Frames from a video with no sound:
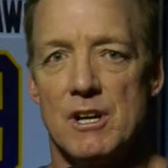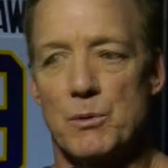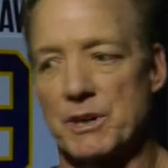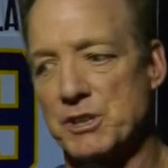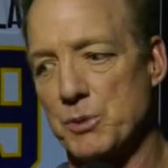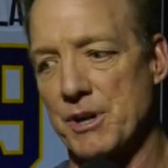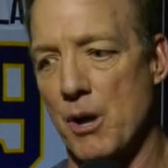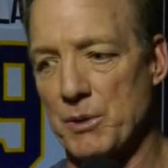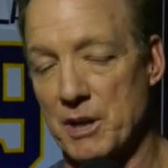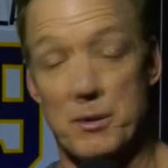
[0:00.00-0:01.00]
We're going to do it
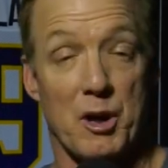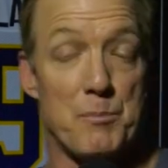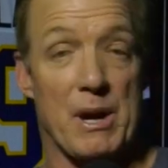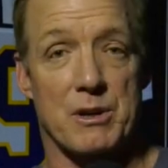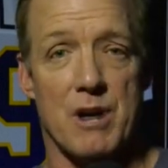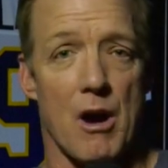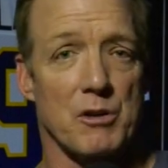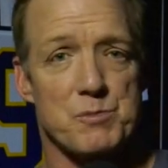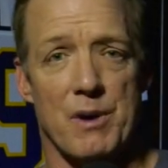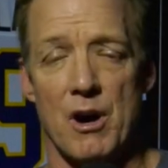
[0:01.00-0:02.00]
all. We're going to compare
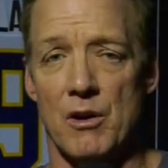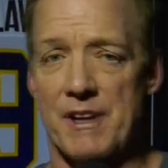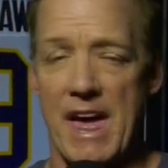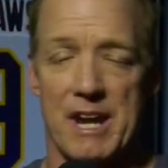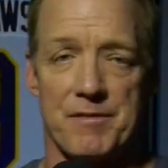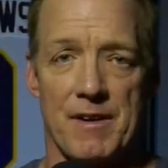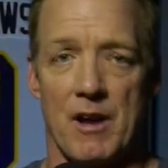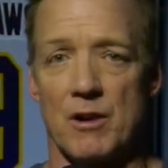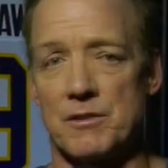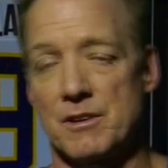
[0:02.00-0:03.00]
college ball and
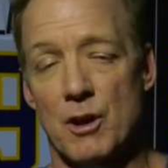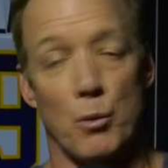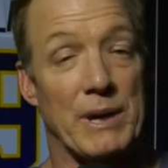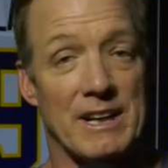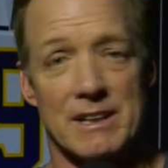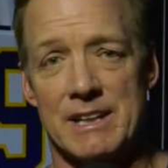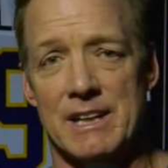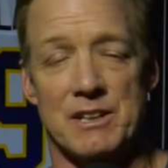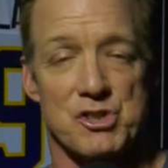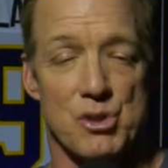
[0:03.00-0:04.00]
NFL and Arena
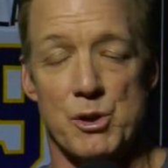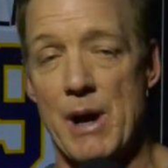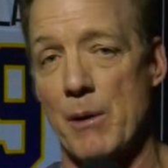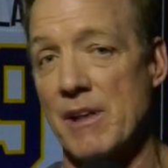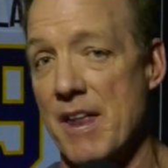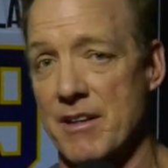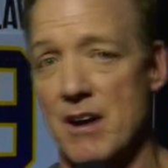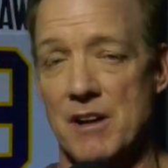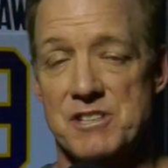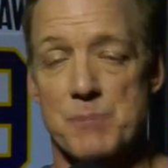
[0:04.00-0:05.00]
League and show you how a lot of the
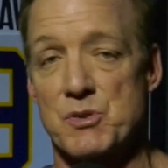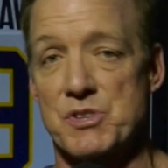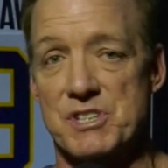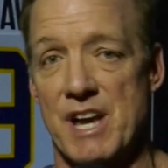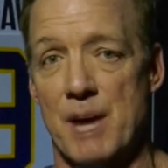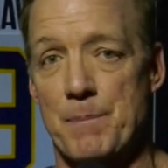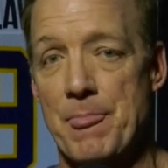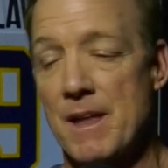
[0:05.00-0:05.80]
concepts are the same.